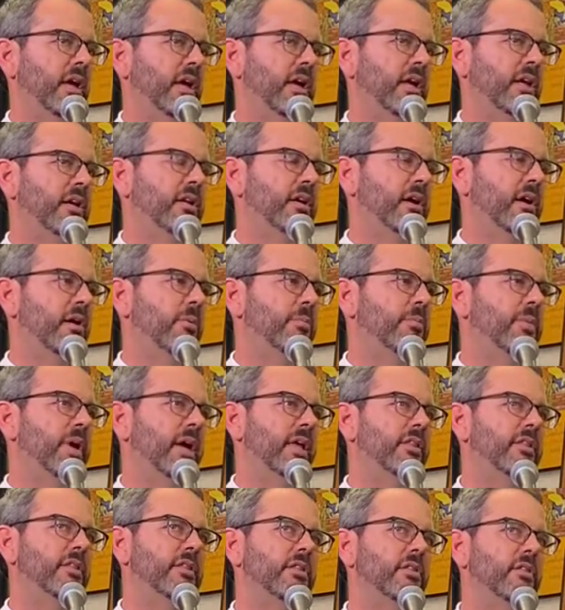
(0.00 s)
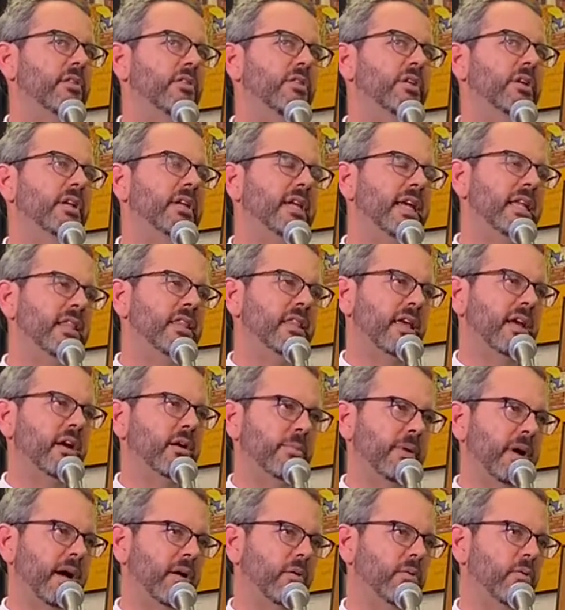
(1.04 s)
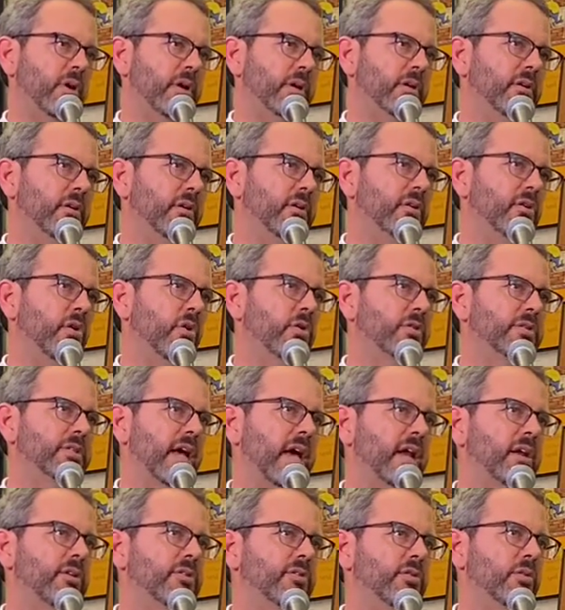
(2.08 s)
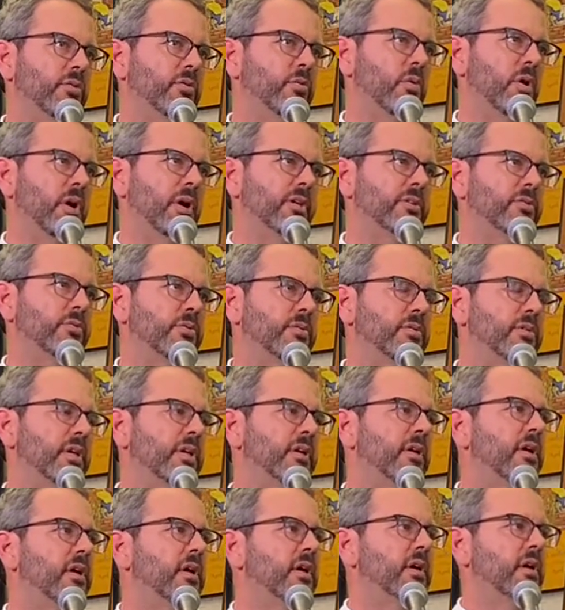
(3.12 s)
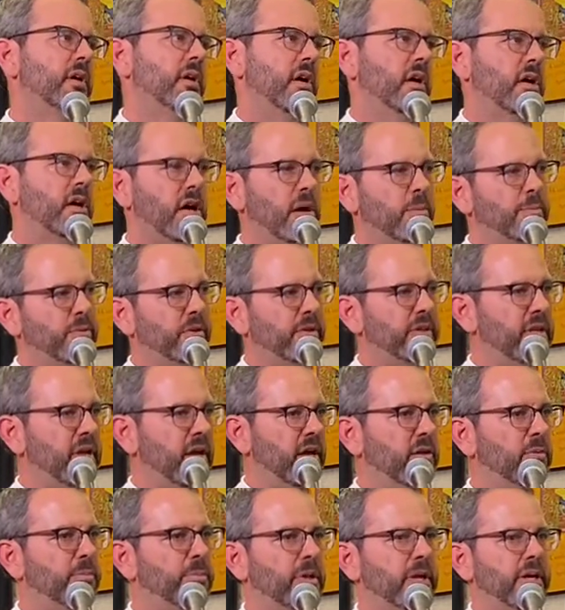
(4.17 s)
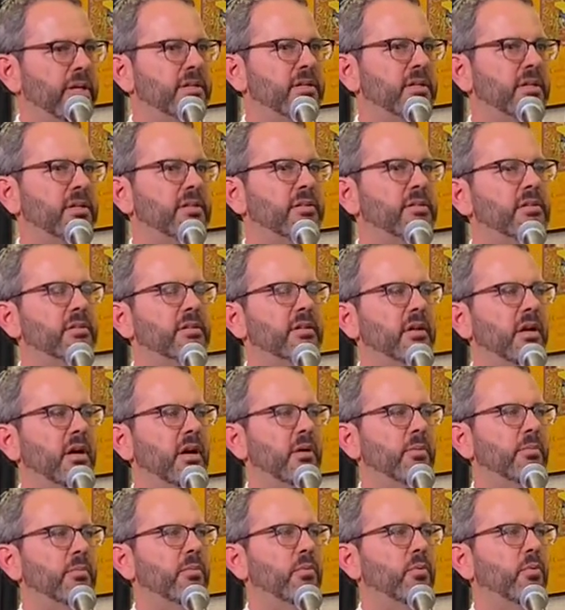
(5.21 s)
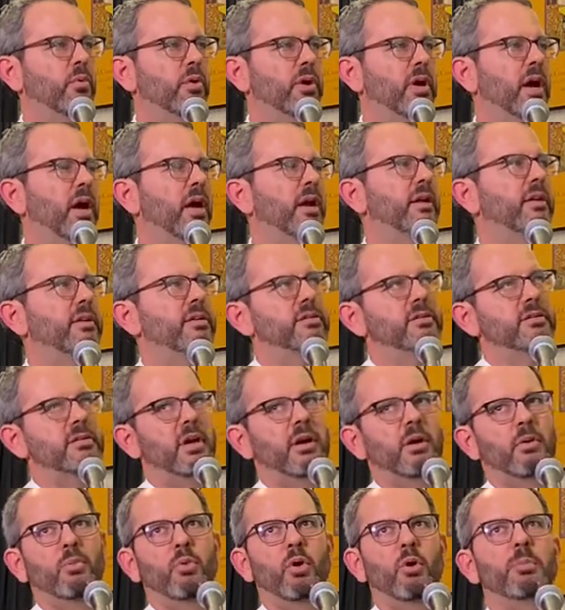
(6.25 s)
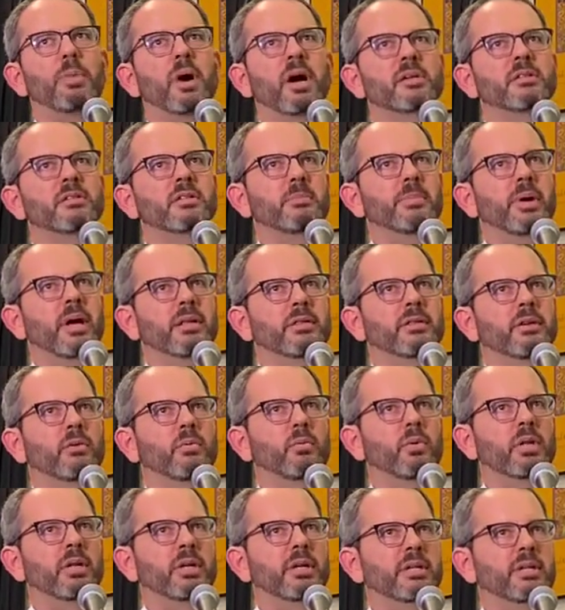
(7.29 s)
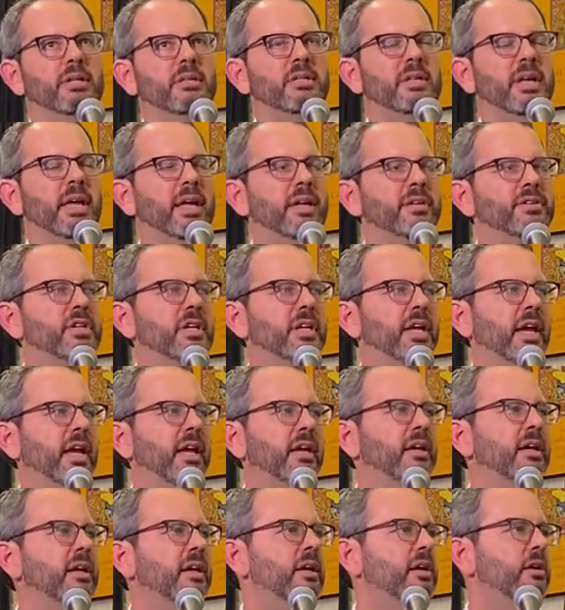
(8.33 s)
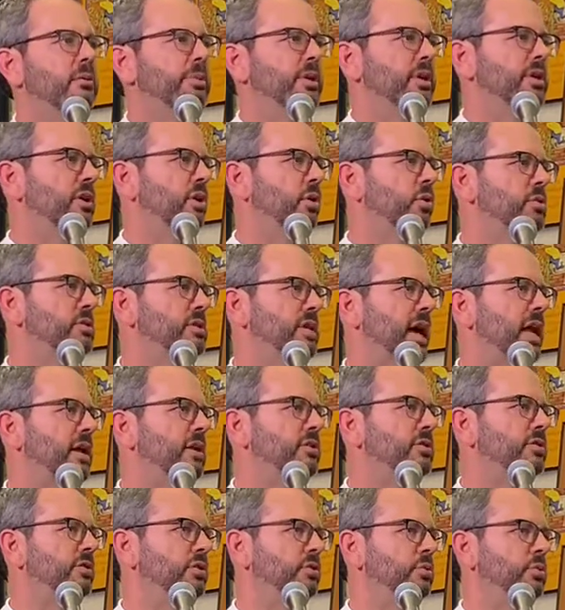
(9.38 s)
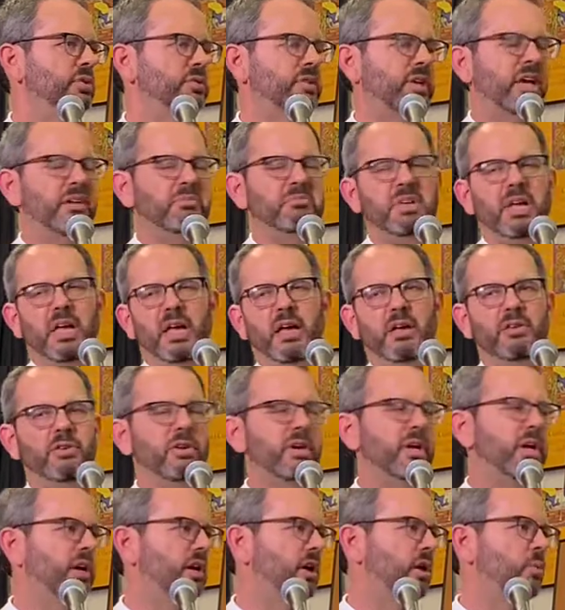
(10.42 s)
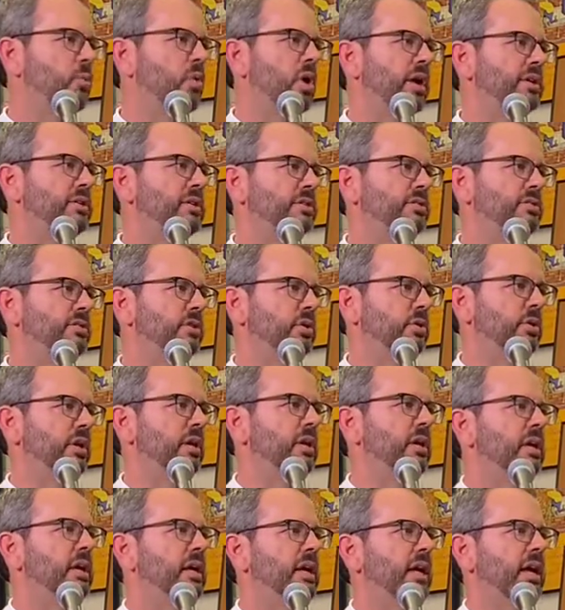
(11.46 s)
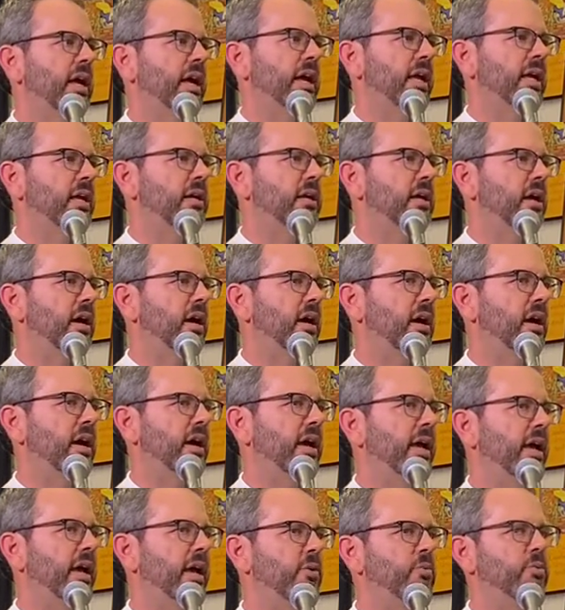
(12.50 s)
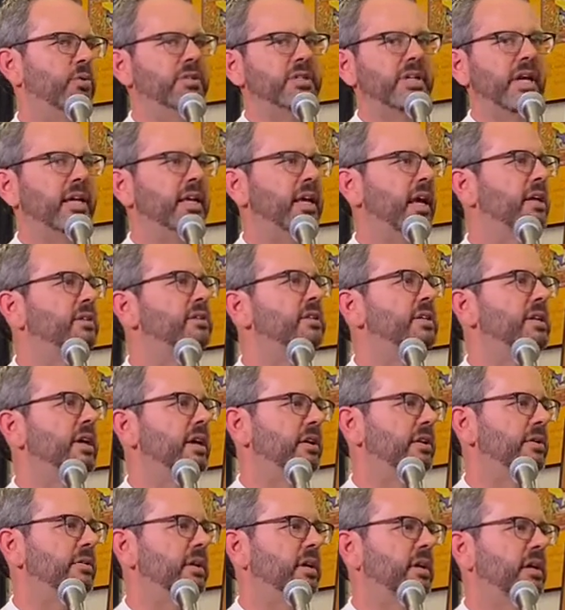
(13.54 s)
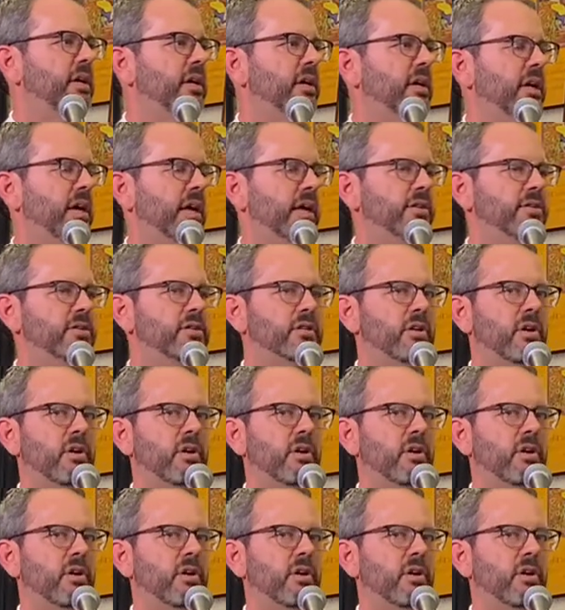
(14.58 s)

And the neat thing about what Noel's attitude was that a couple of the other places were not as robust about their willingness to educate, but Noel's attitude was like, yeah, you can come watch us do it, and we'll take you out to dinner. And